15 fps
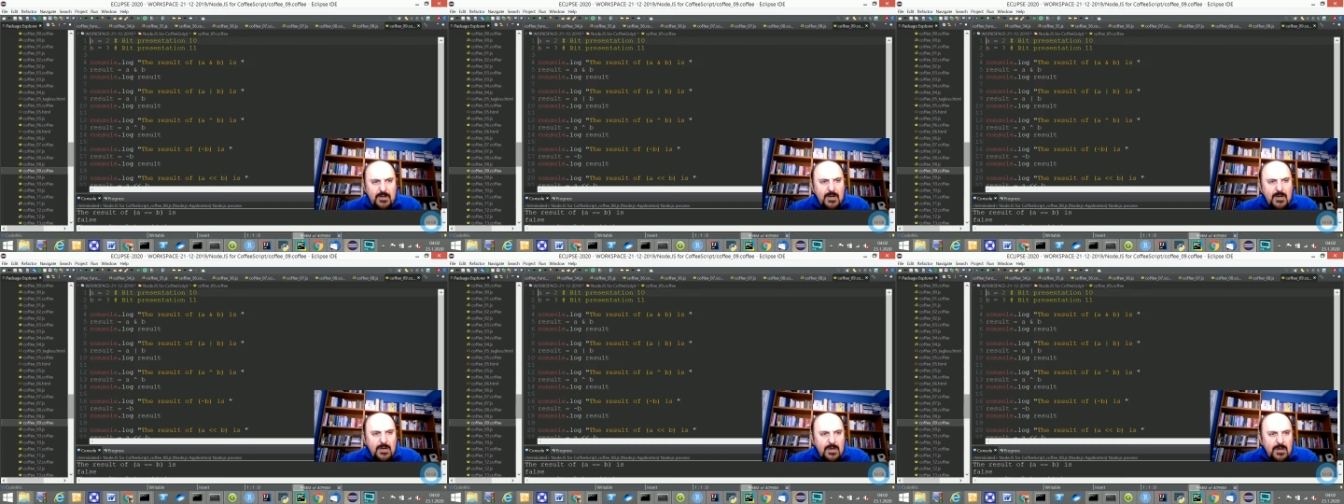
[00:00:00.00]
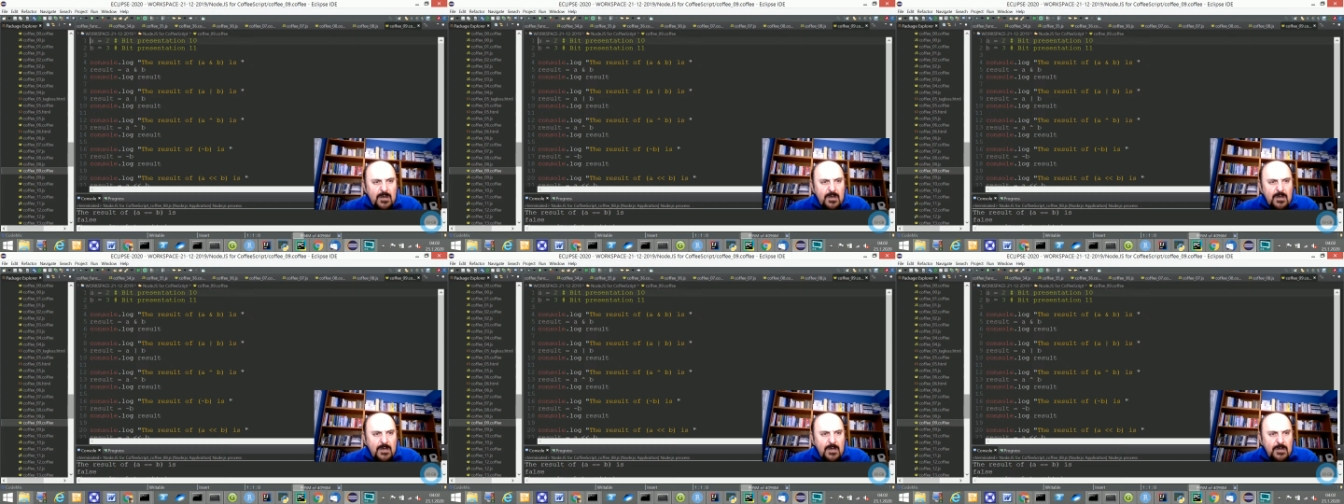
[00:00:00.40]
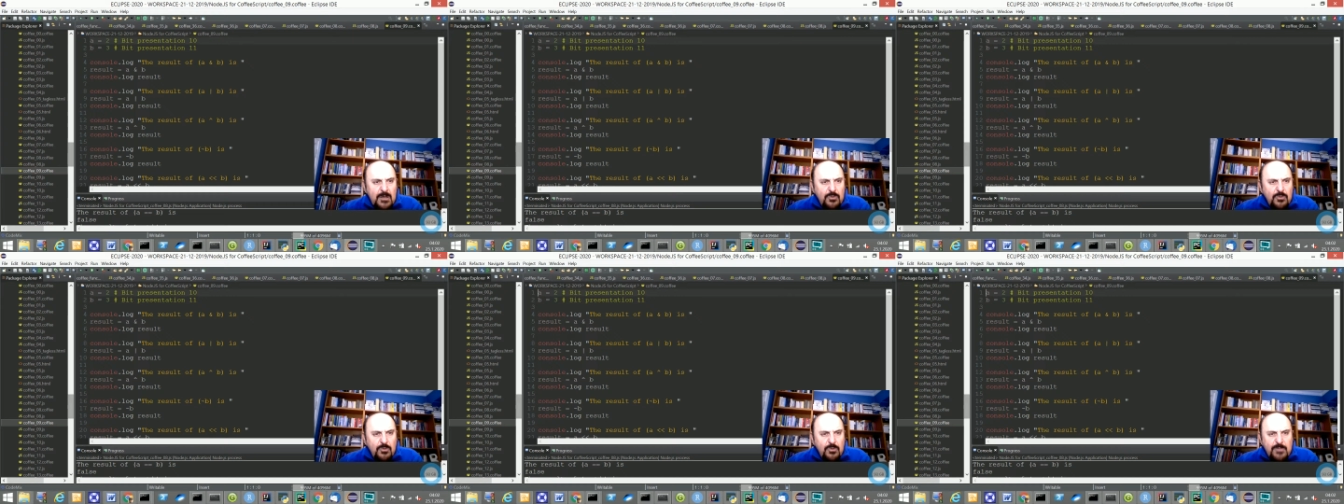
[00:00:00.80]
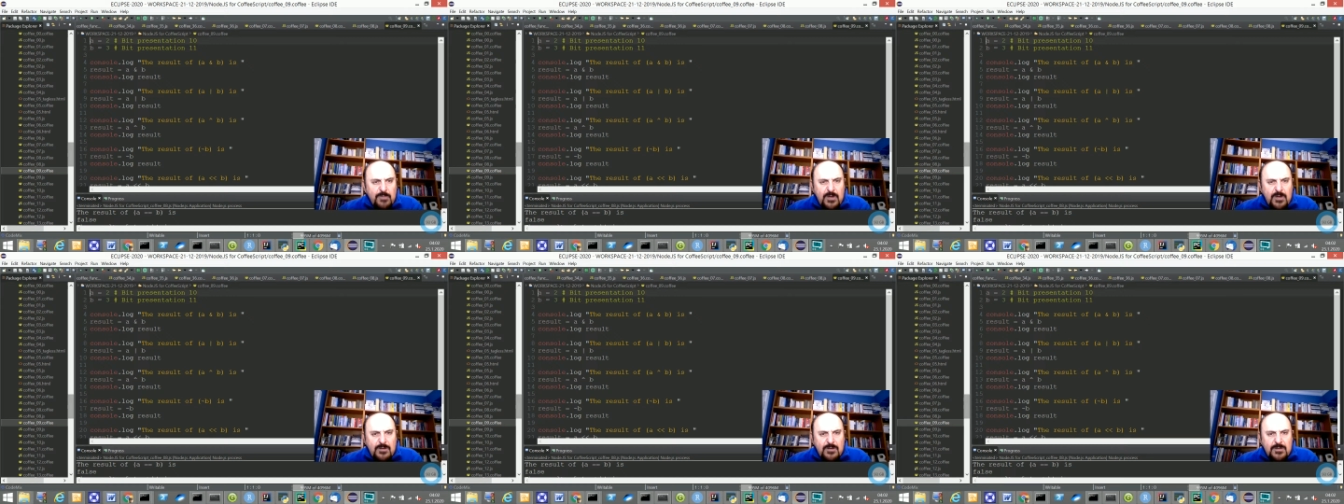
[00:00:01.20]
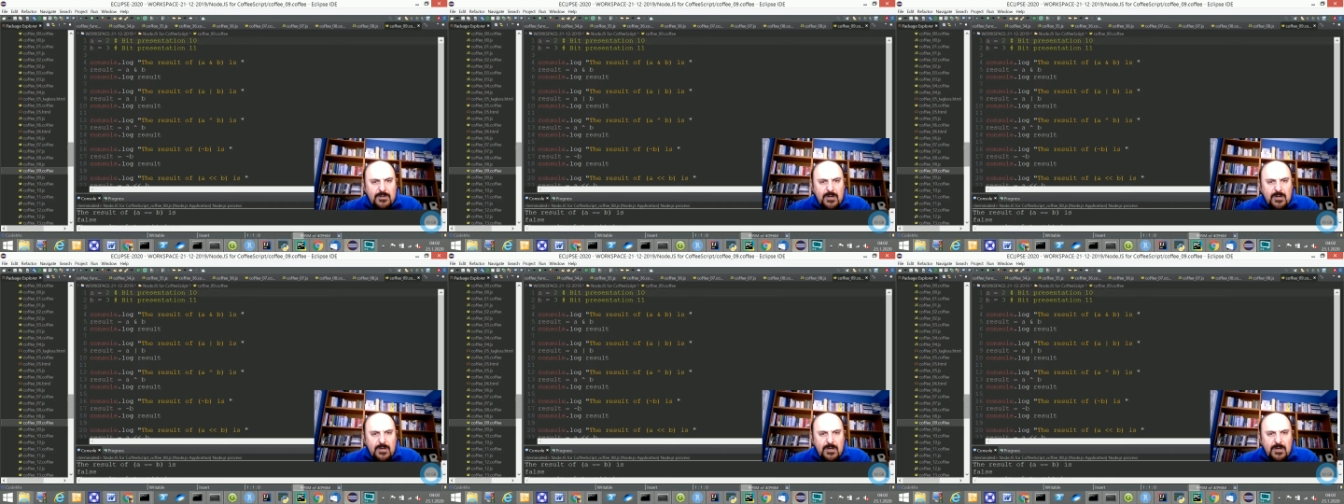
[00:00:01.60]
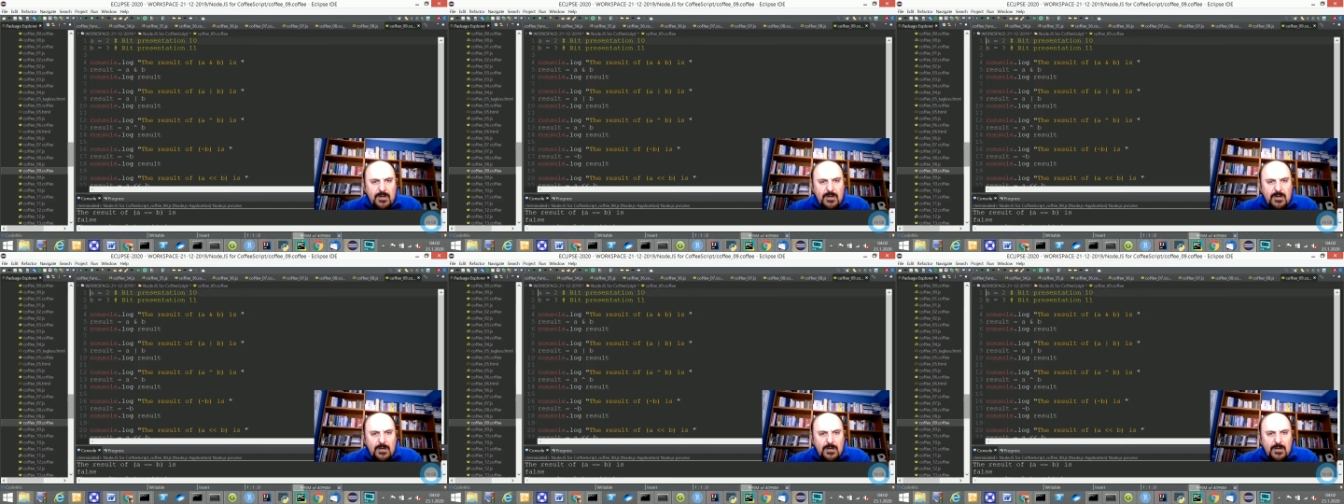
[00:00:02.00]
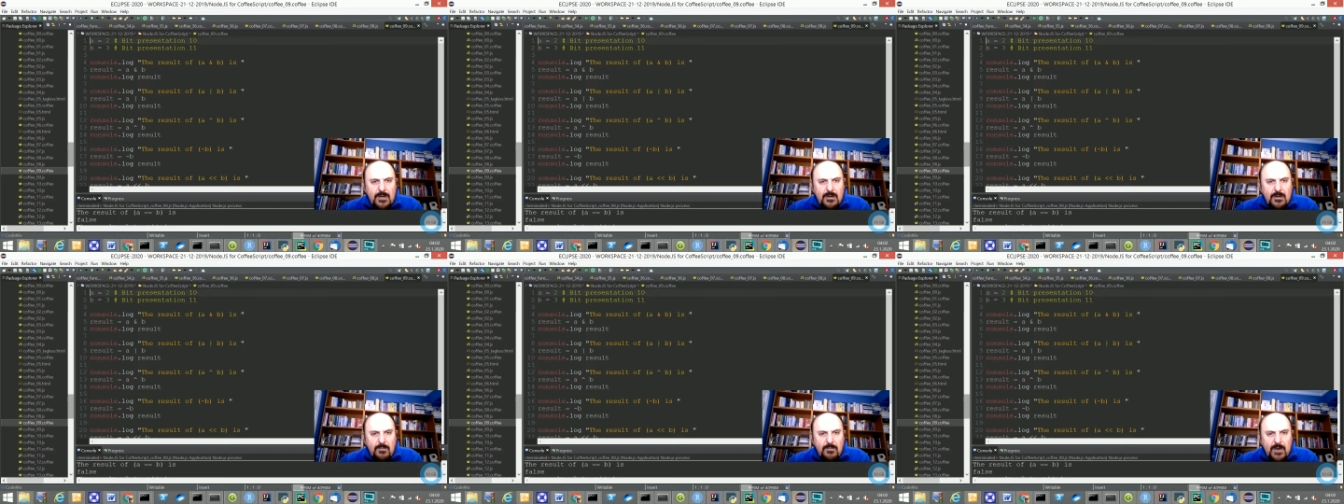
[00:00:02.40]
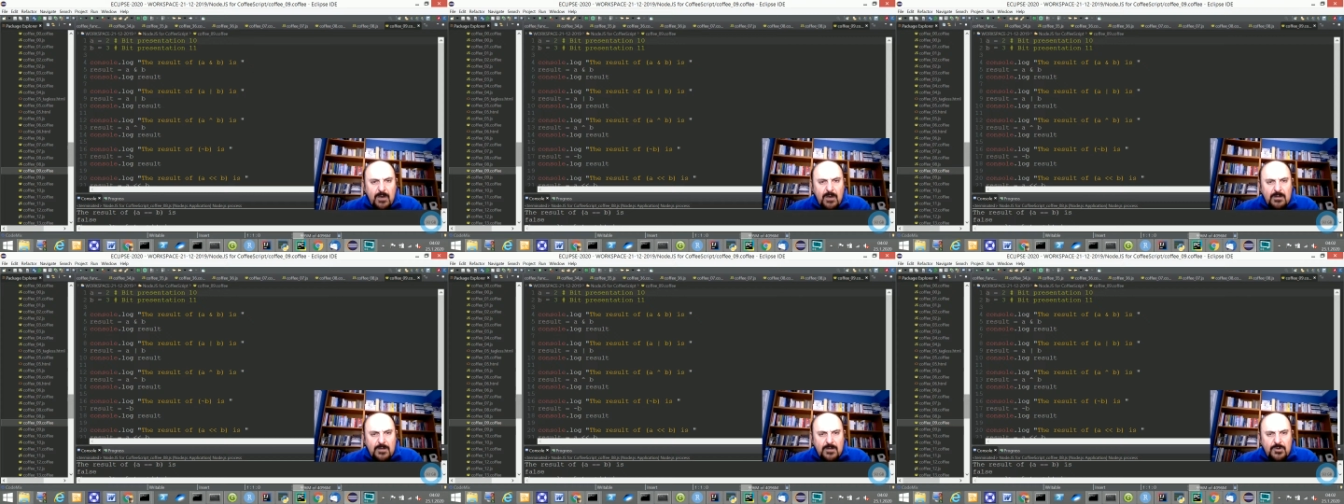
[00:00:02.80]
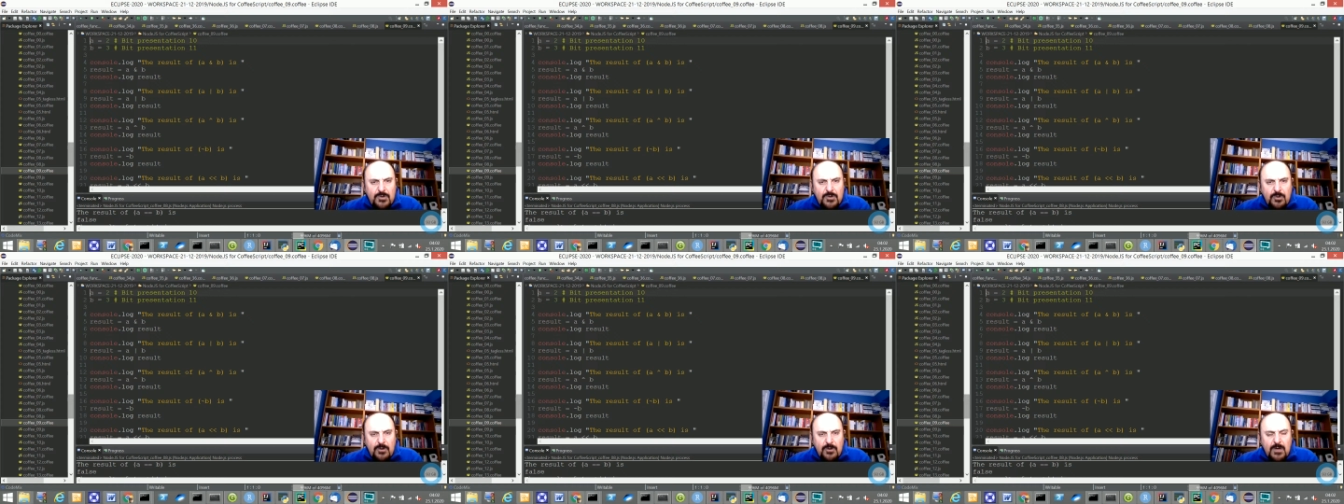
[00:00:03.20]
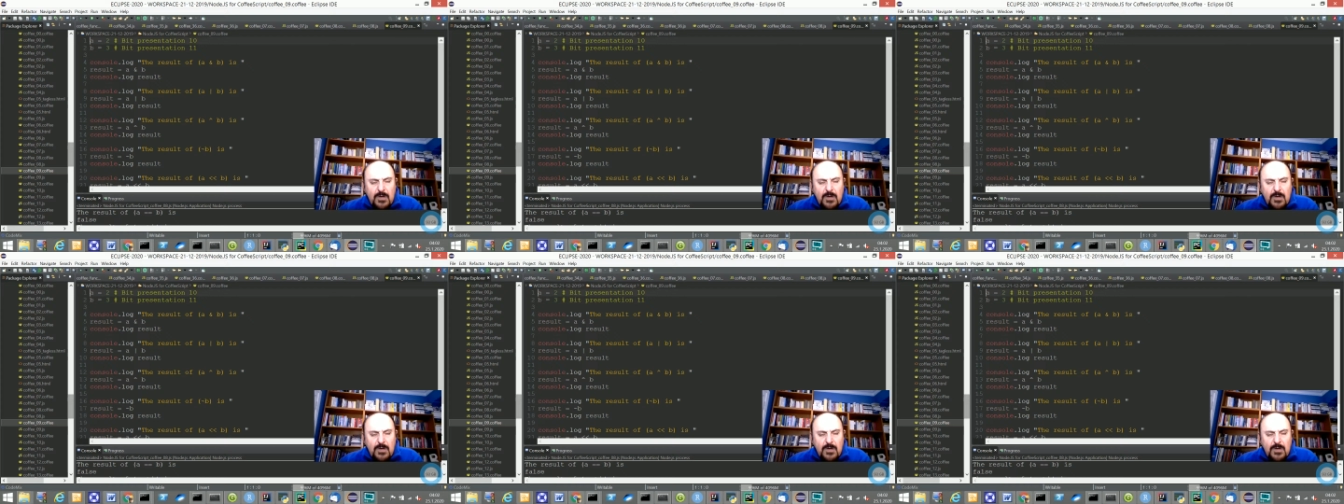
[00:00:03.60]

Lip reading: 2 means 1 0,